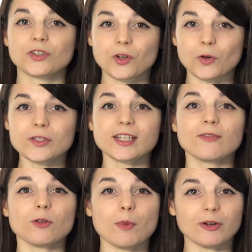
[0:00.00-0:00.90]
Goals
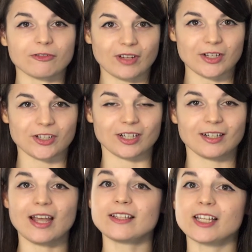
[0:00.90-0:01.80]
give you
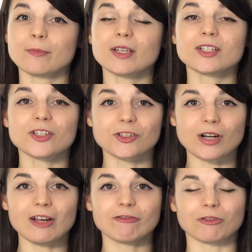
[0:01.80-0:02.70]
motivation and something to
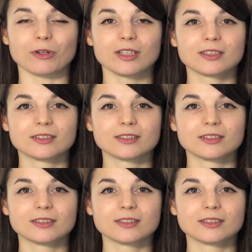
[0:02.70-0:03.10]
strive for.